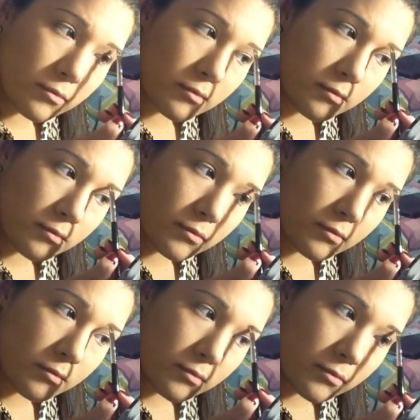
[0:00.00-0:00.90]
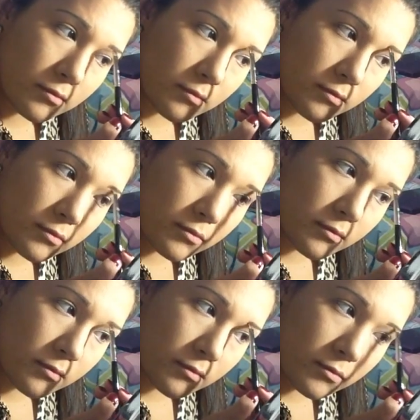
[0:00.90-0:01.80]
Brown. I'm
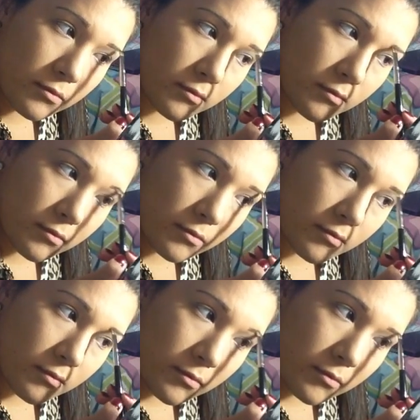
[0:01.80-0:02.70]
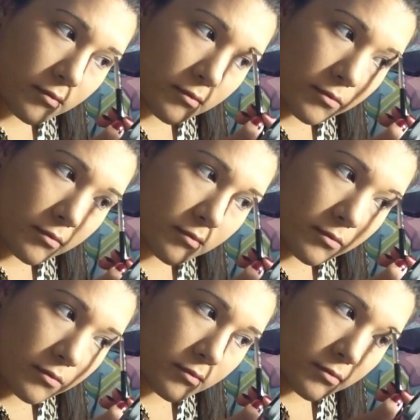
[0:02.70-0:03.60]
going to be adding a little bit
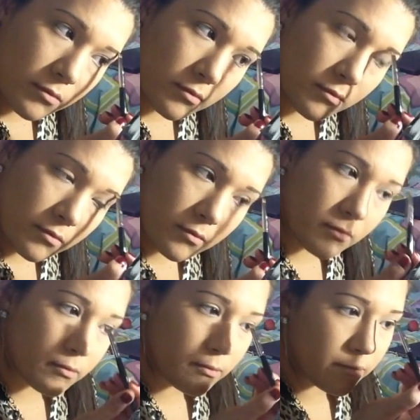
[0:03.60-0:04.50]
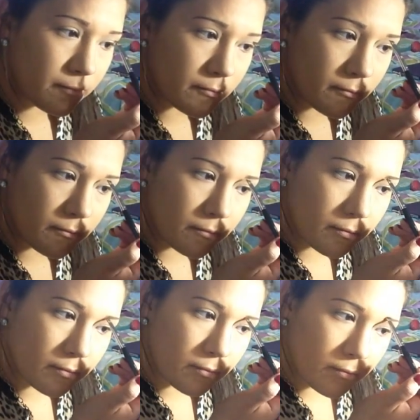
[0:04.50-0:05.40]
more color and defining
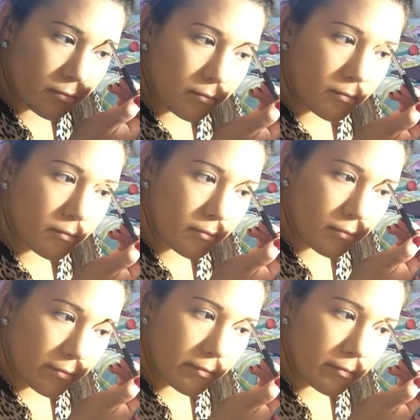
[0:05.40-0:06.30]
it just a little bit more and